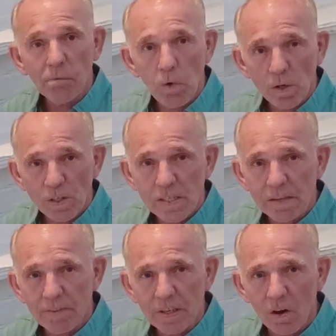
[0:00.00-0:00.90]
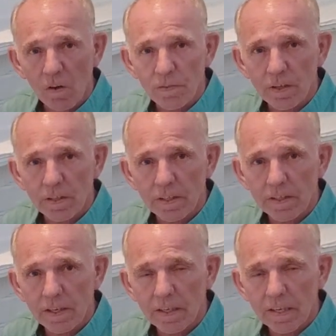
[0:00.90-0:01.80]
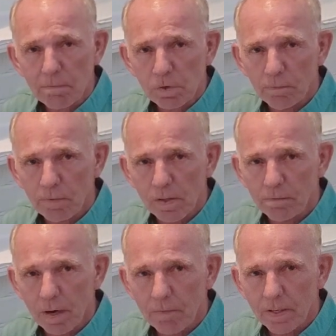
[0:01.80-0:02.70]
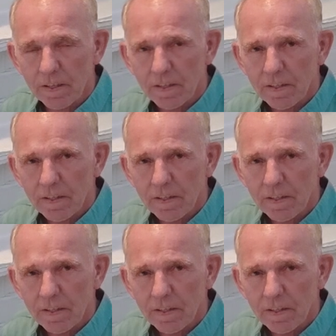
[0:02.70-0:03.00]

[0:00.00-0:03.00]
I'm watching something on the laptop at the moment.